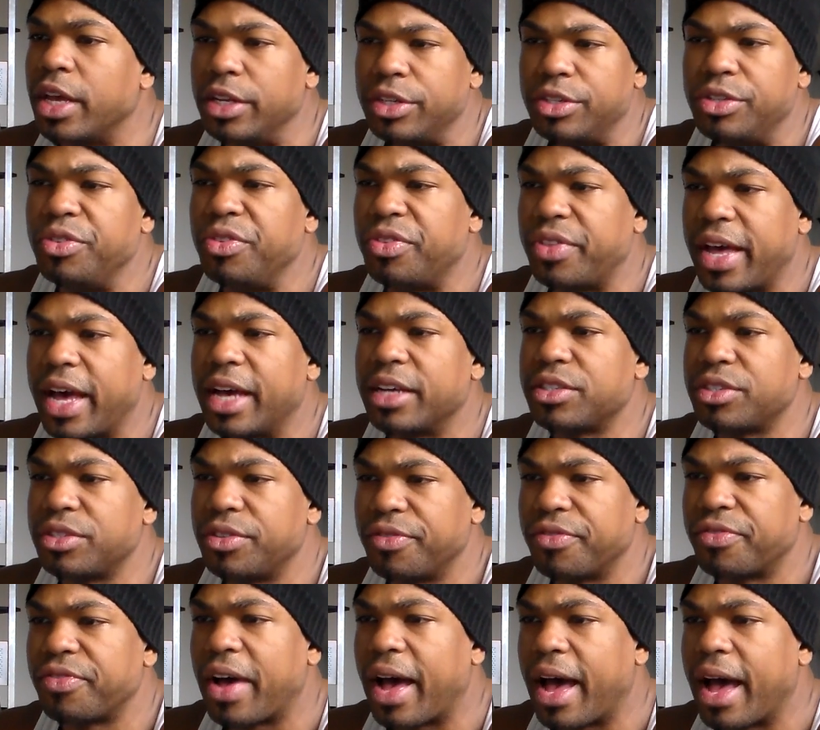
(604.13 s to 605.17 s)
A
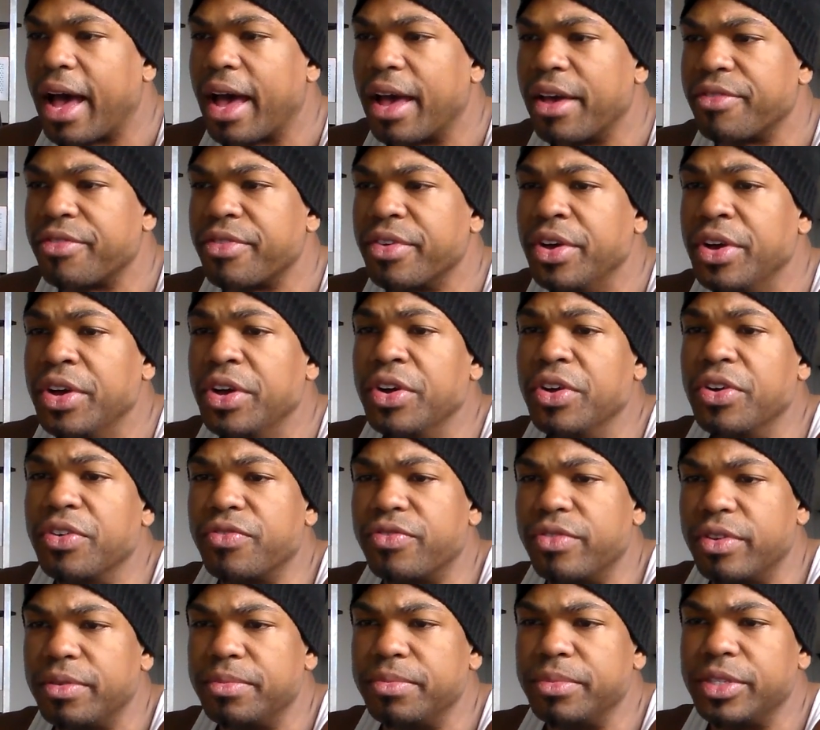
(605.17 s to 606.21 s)
2005
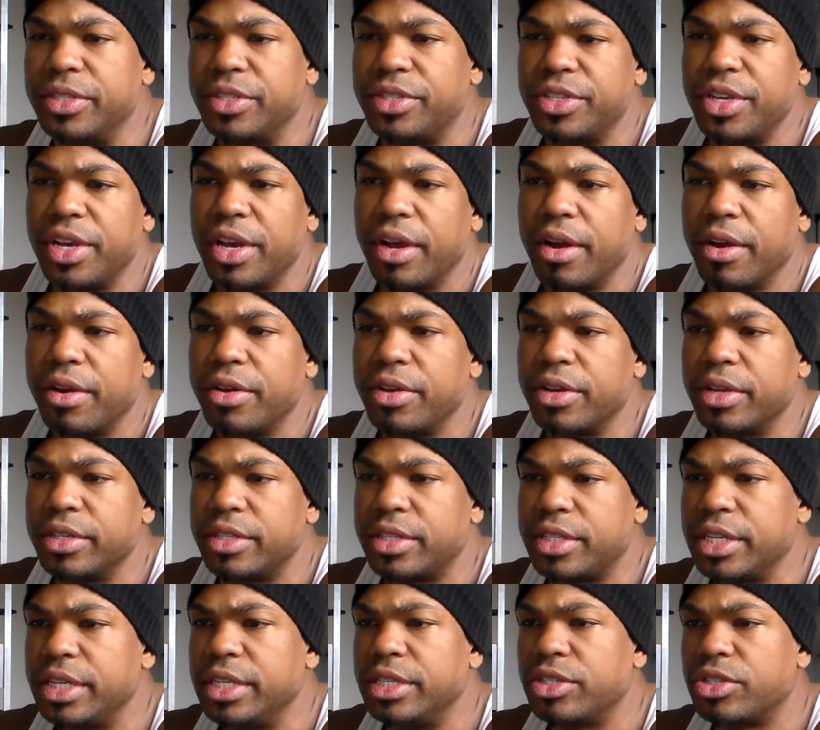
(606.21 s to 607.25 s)
from this year, you can
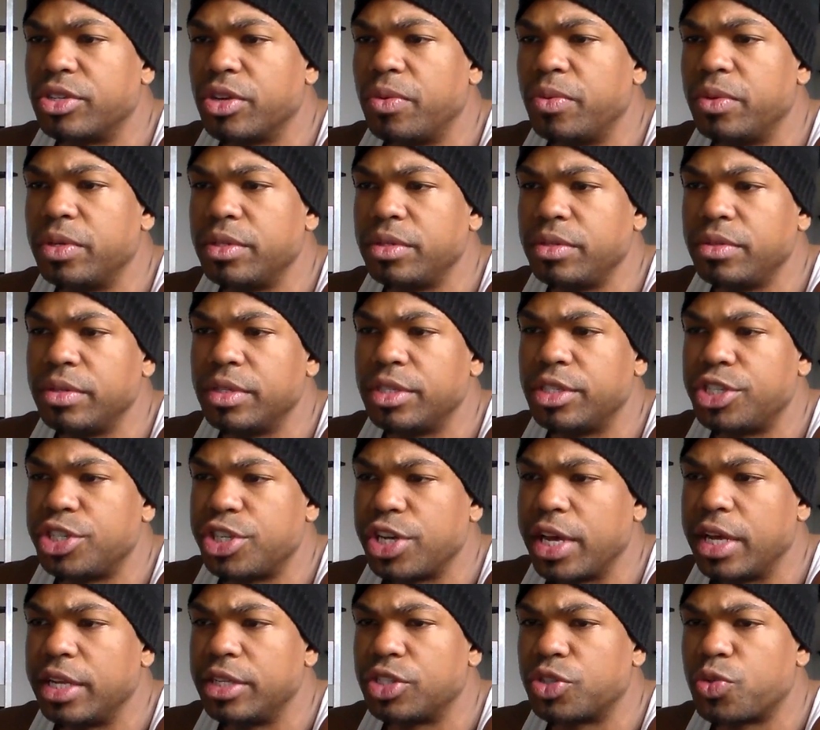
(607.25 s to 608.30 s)
see someone who has
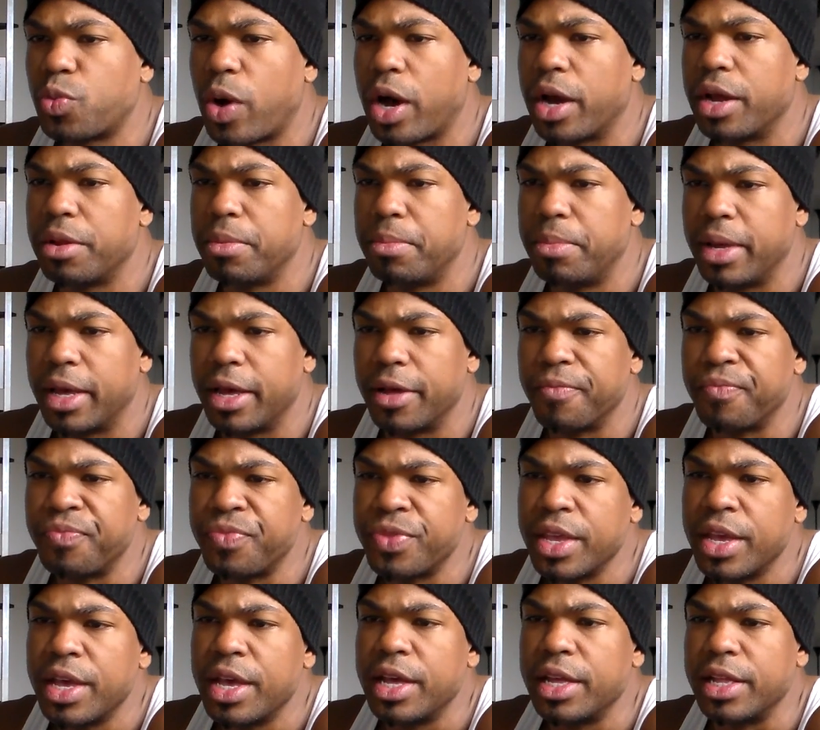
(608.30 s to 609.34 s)
changed quite a bit.
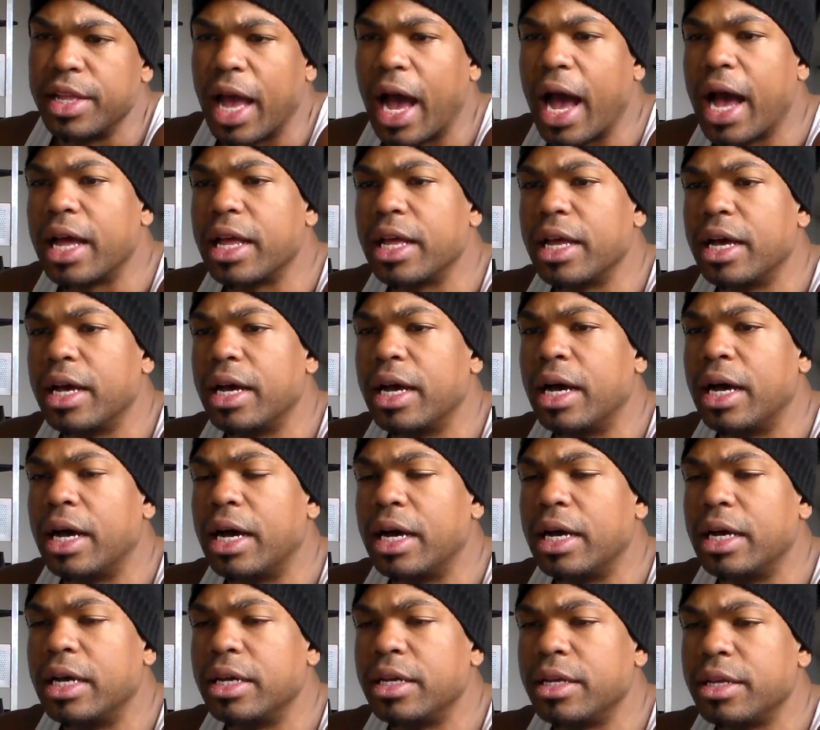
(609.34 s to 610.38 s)

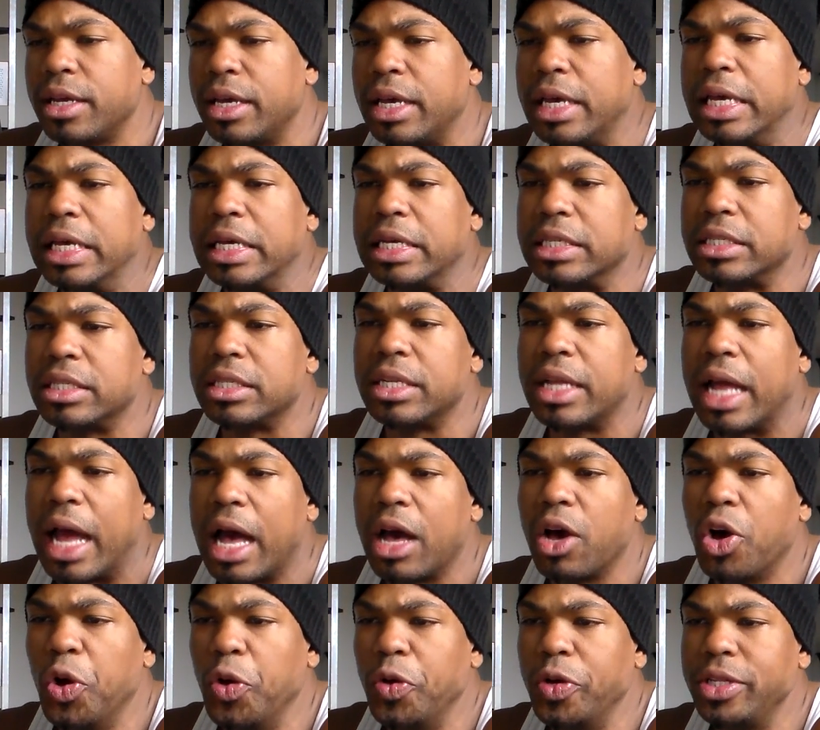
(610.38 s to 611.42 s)
He is
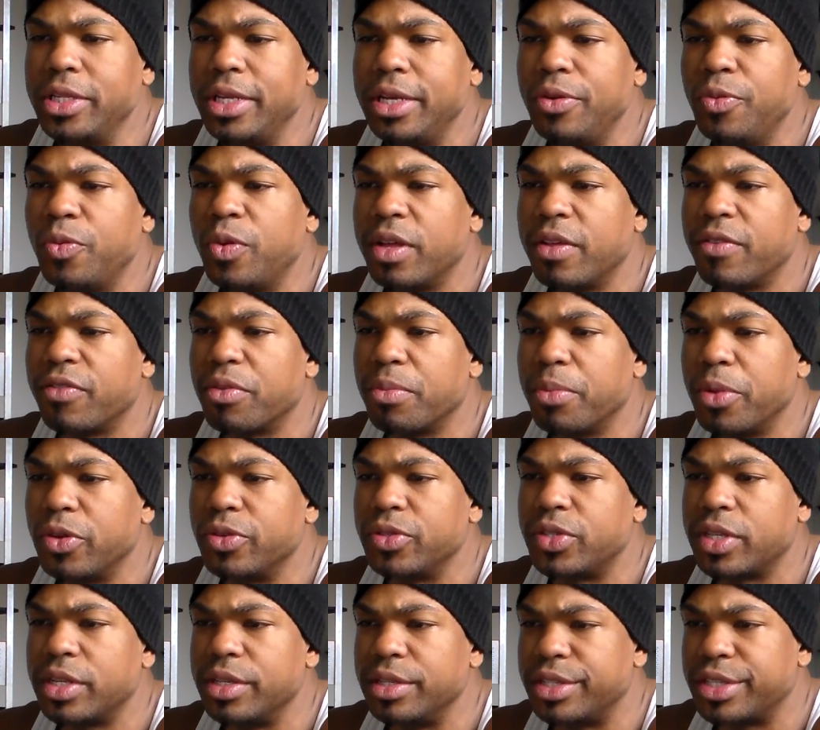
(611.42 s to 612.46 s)
not only one of the
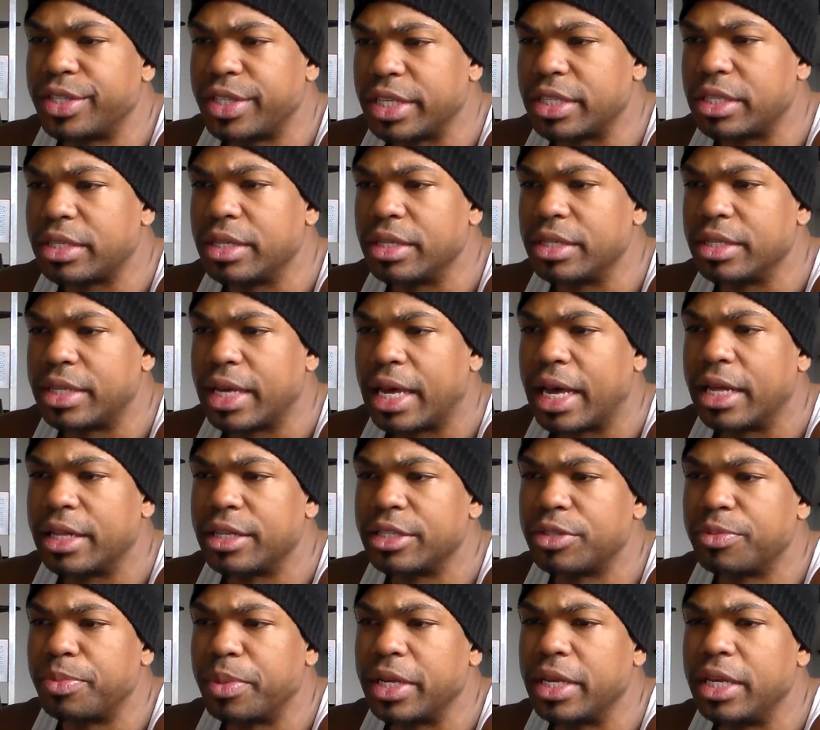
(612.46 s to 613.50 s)
most consistent
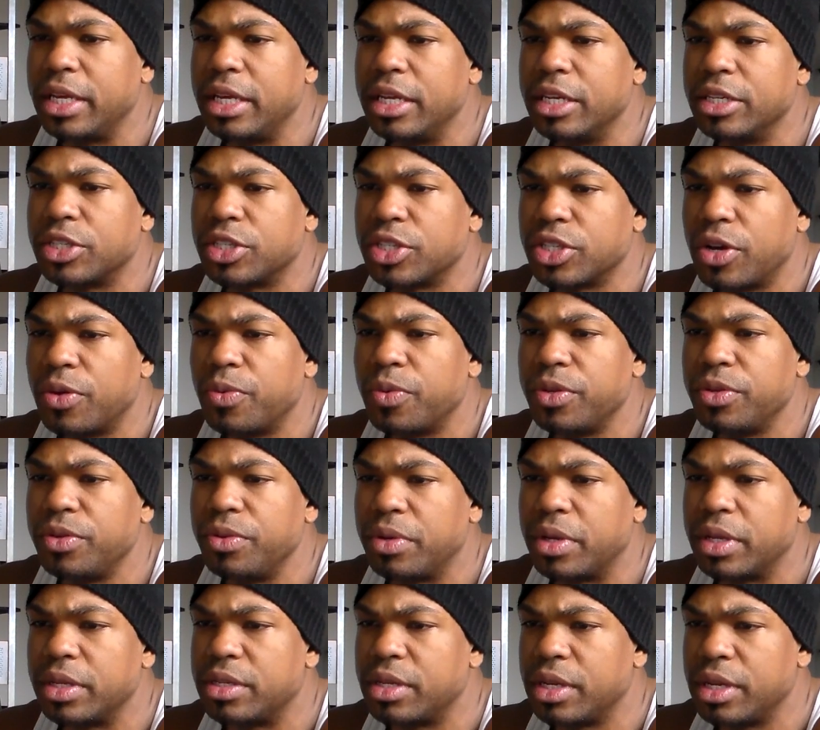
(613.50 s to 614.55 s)
talents, but he is someone
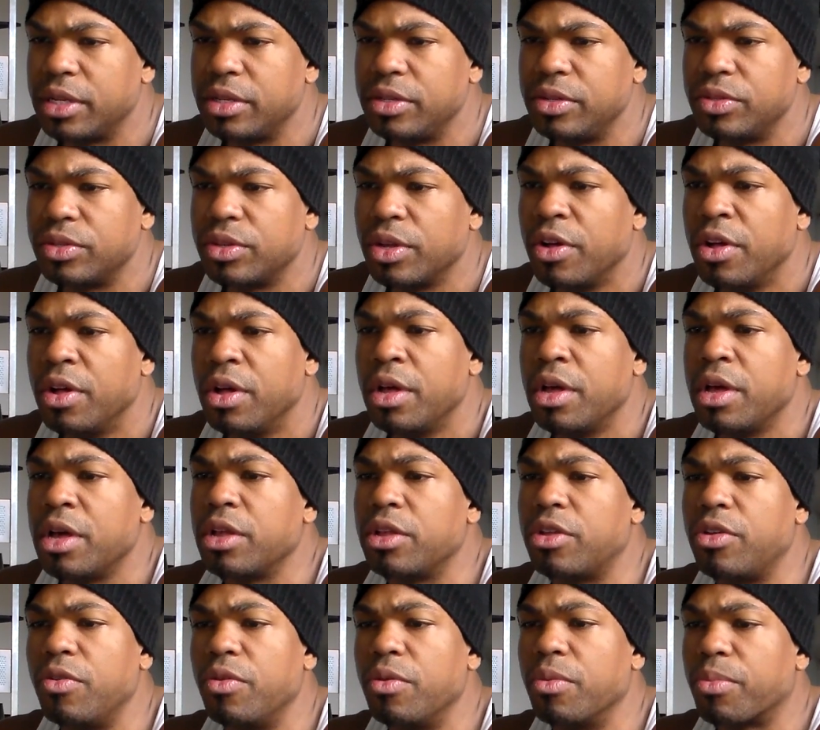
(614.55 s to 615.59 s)
who continues
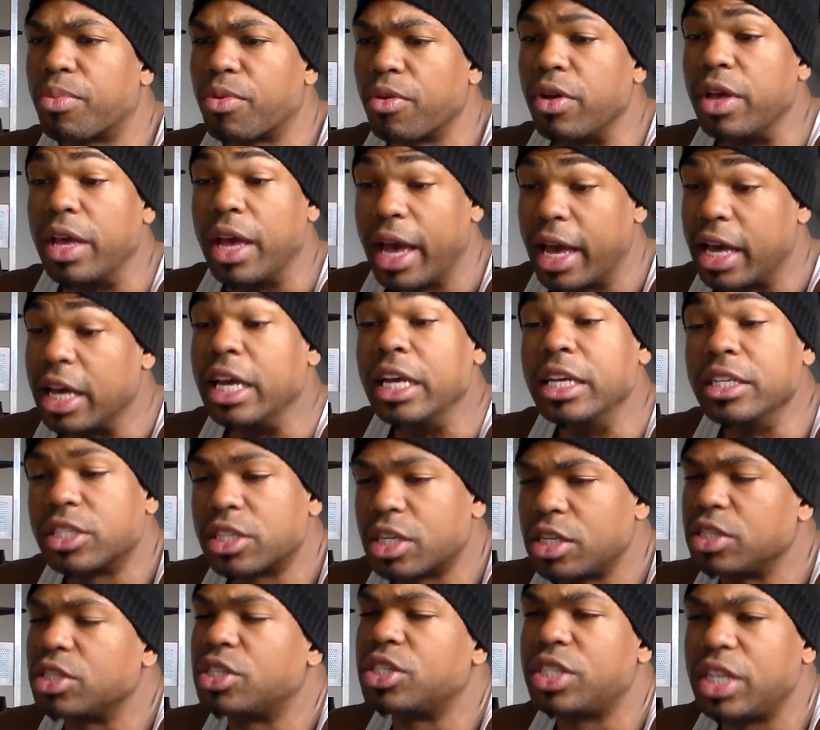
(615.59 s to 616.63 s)
to improve. Yeah,
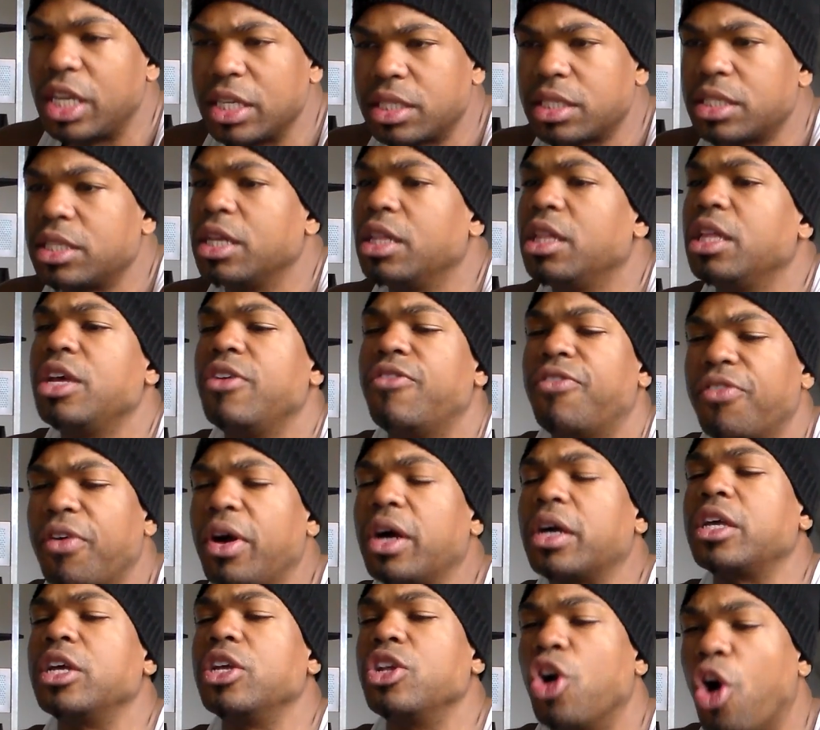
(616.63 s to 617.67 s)
he's consistently
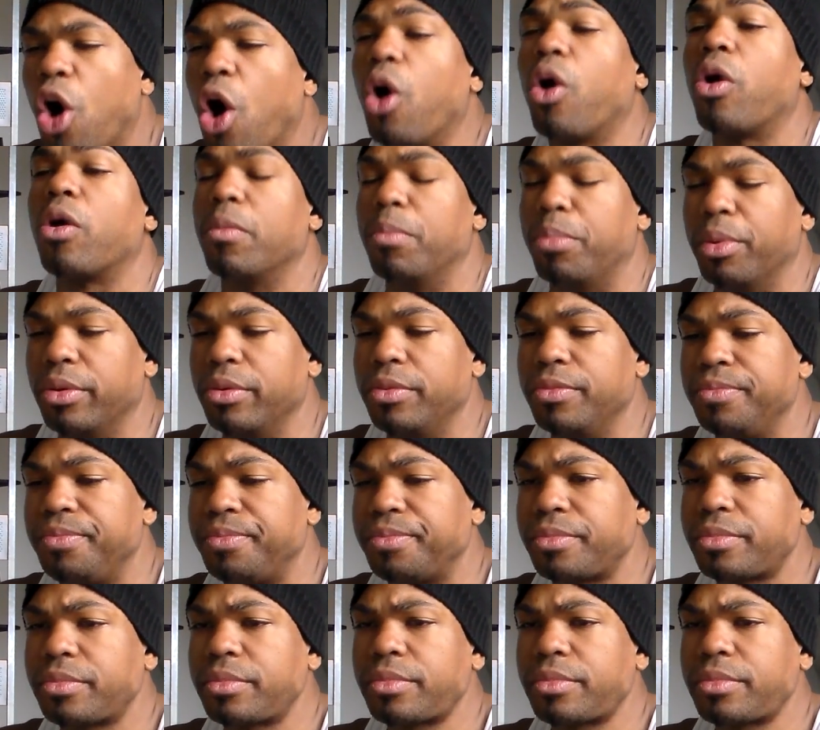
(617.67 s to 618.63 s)
fucking horrible.